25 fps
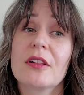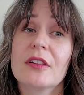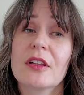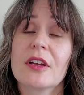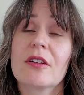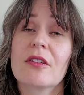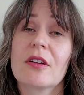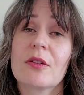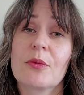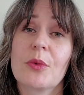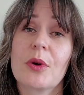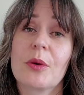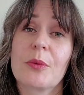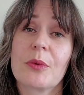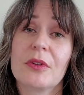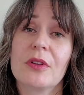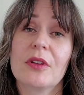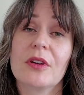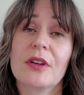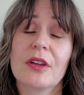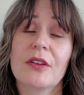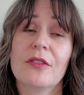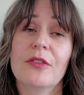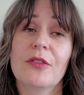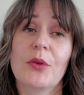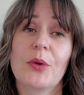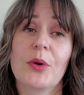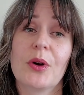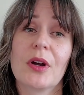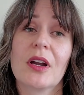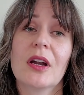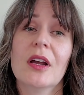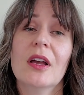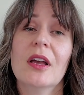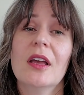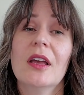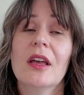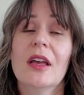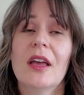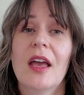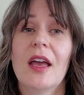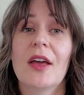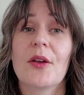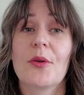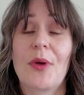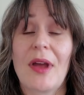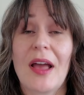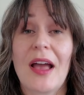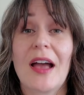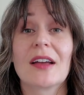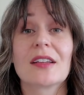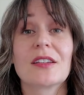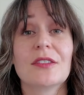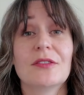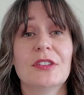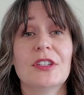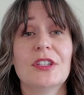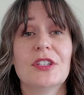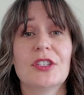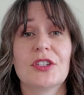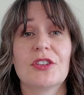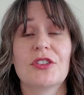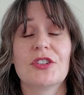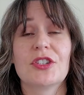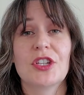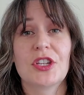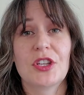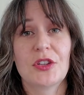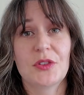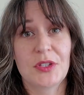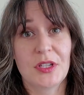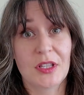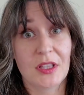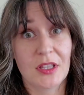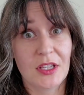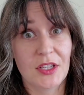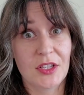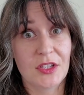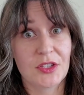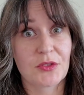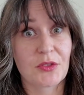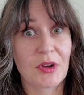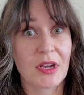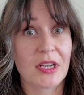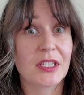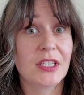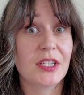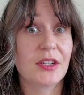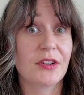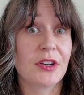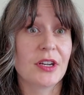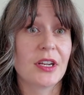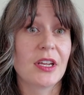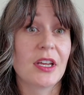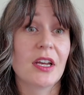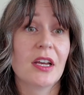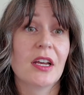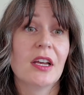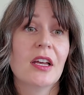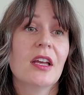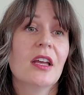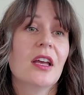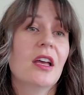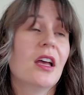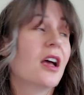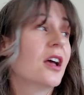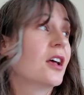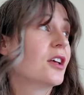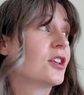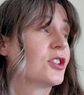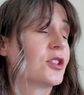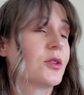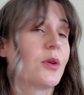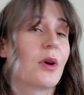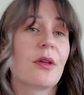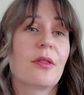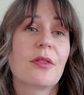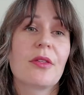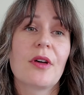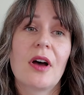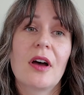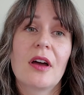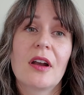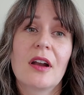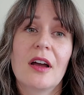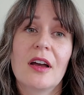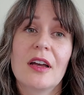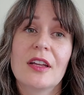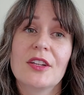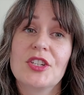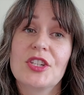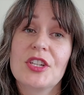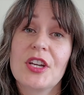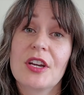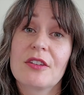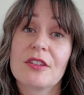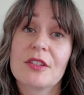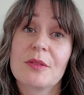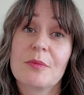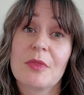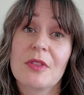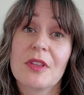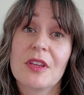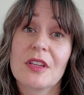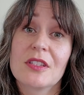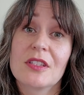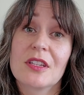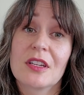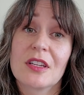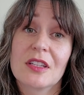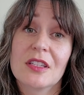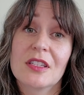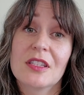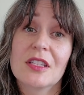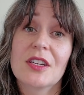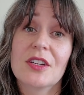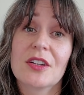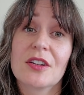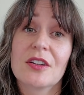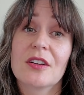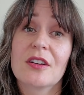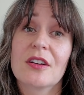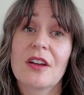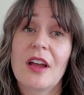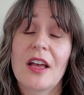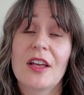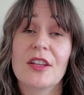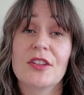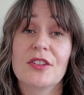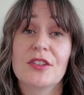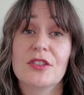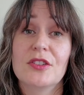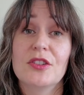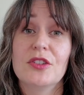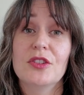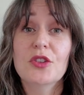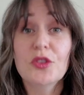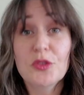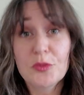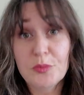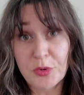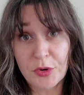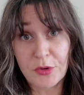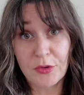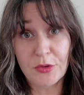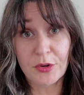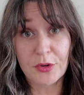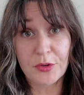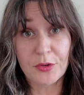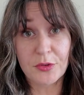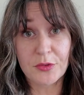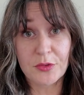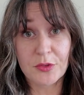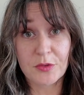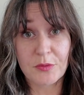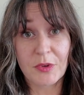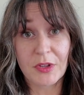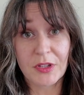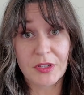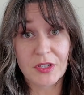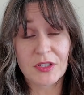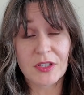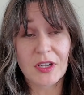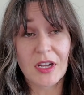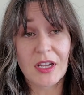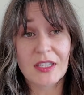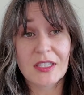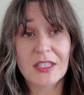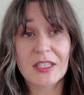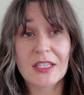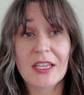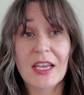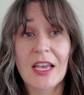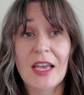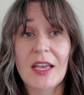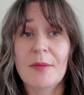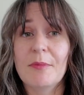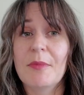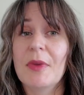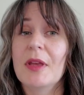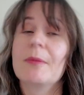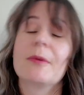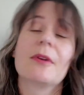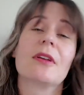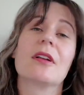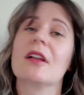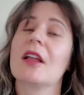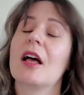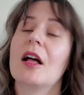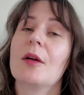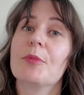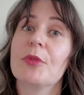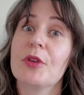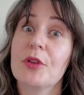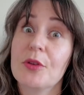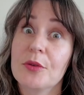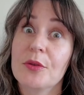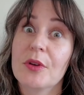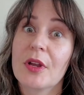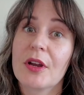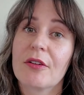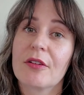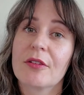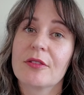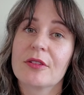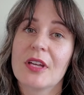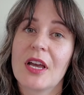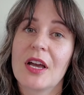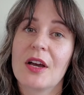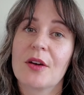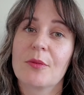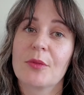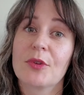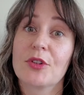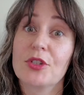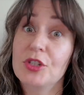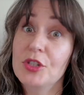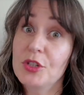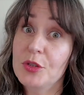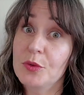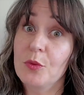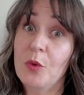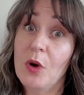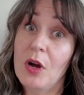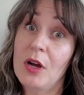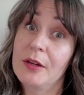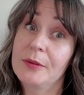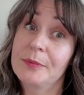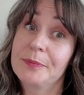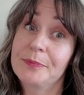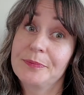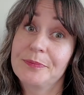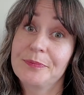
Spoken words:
clear on what we're looking for, and we're actively searching using these criteria. So I thought I'd share some things to consider as you peruse realtor.ca. Maybe it'll help you narrow down what you want.